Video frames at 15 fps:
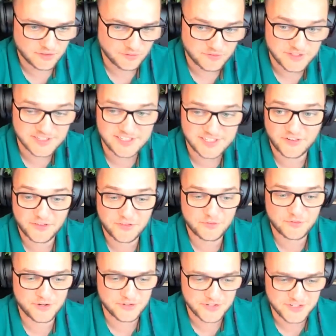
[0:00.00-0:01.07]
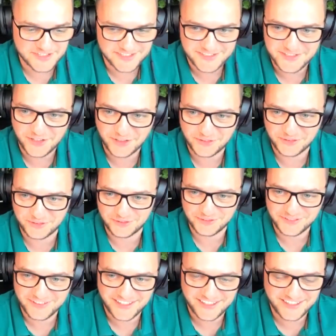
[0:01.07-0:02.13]
these are the three reasons, not two,
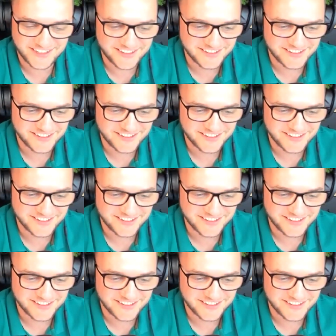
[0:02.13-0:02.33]
that